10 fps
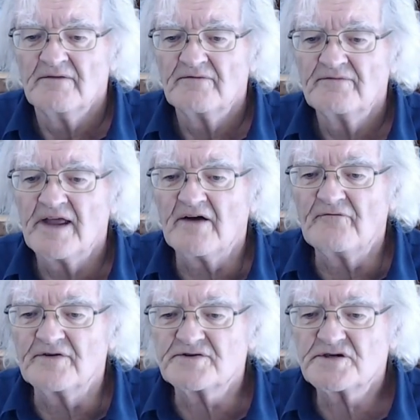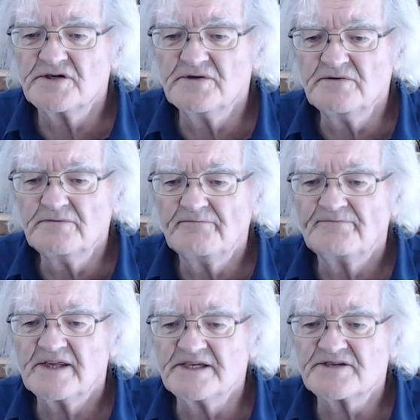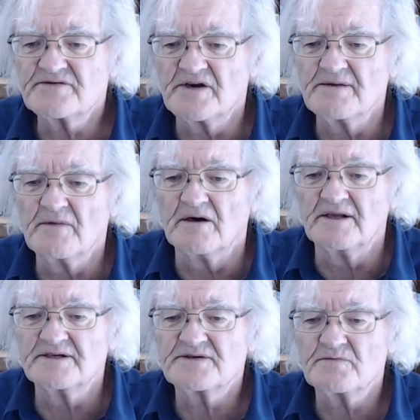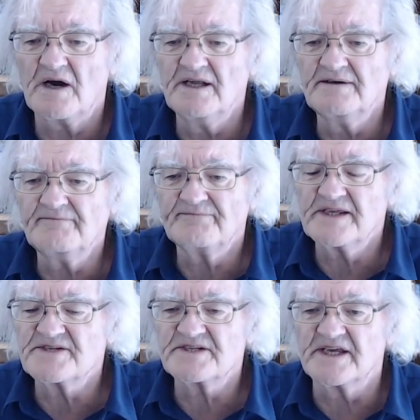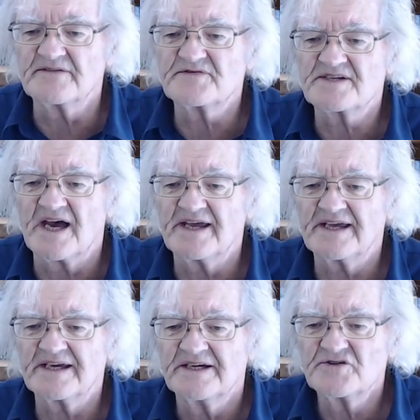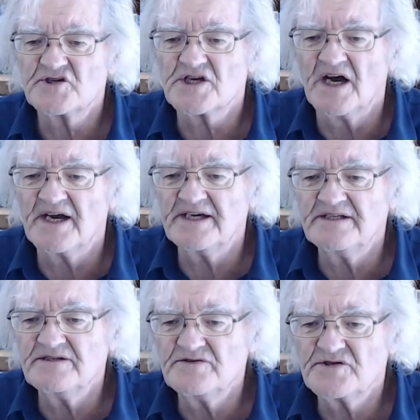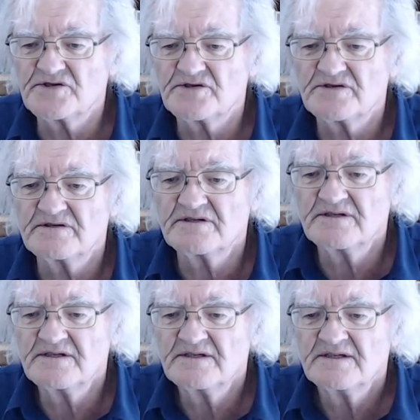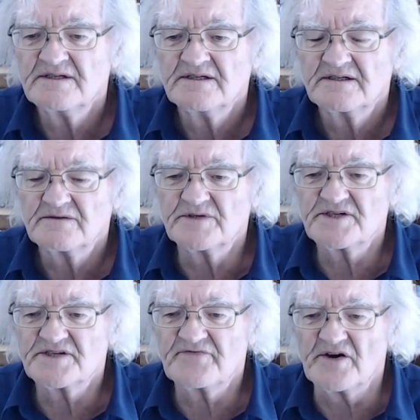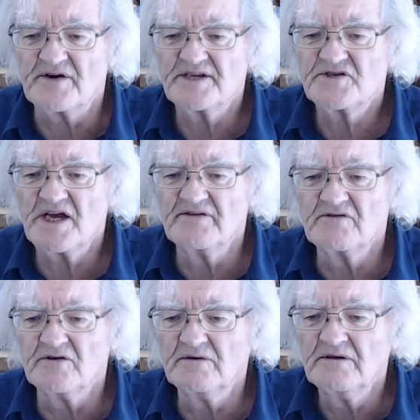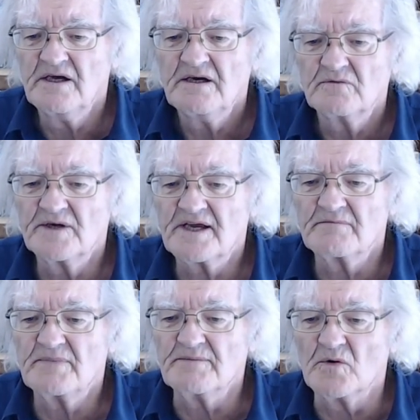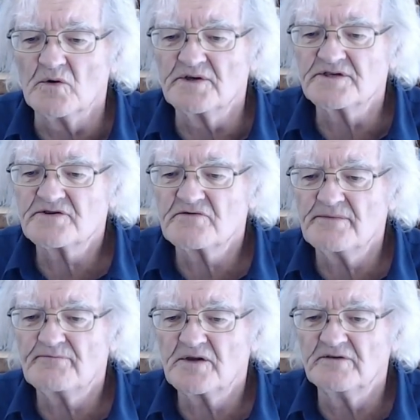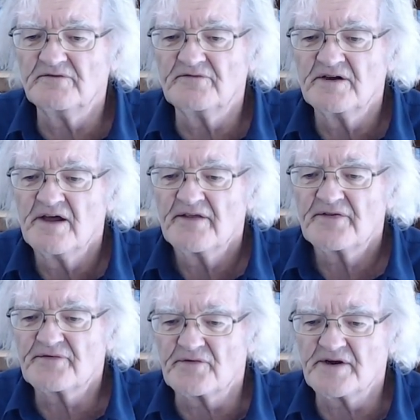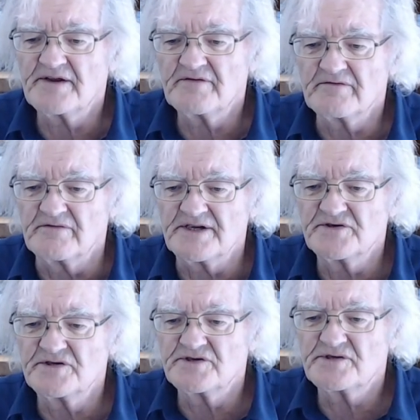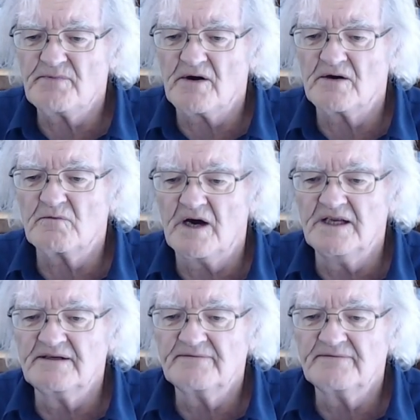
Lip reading: Now for 2 is 3 minus 1, instead of saying changed, which is very general, we can be more descriptive. 3 reduced by 1,